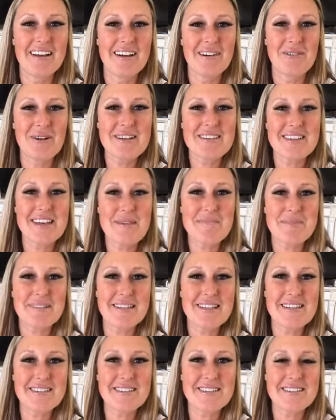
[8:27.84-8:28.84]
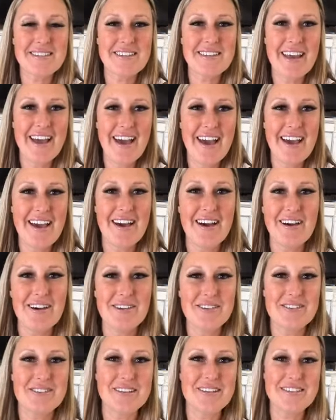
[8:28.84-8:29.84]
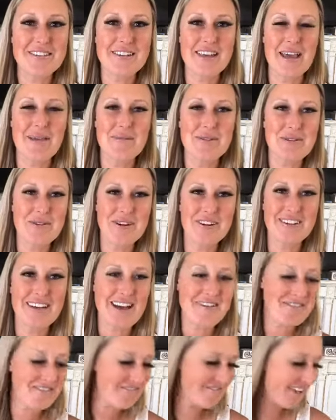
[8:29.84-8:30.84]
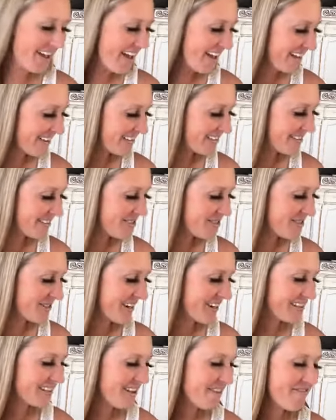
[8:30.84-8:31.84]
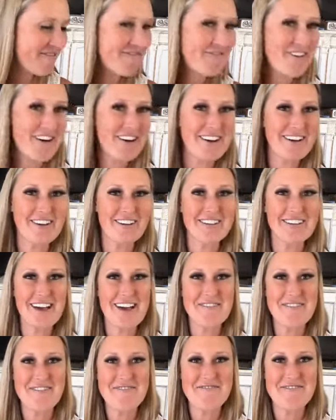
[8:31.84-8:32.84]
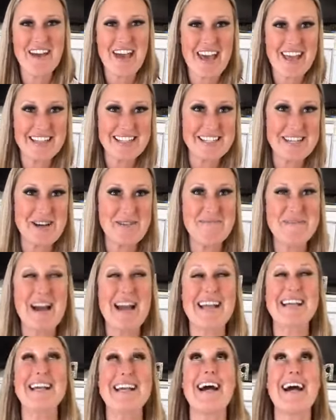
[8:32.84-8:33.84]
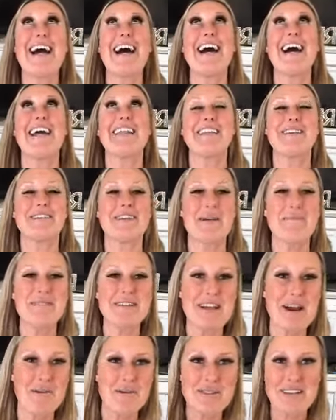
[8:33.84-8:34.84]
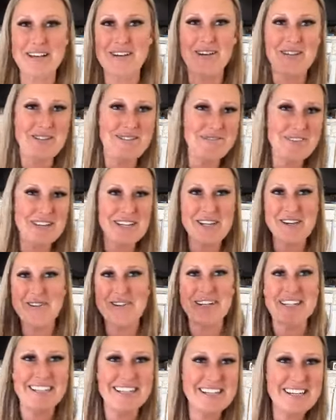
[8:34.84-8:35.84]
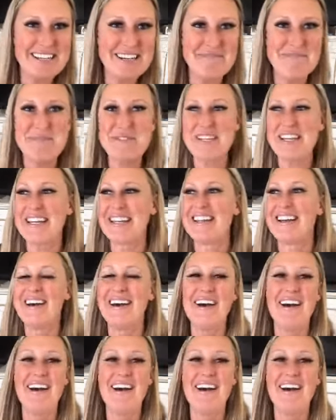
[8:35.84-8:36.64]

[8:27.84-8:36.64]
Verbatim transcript: What's up? Lisa's in the house. Lisa came to our live event. Did you guys have fun at our live event? Oh my God. They're coming out with like all the video clips and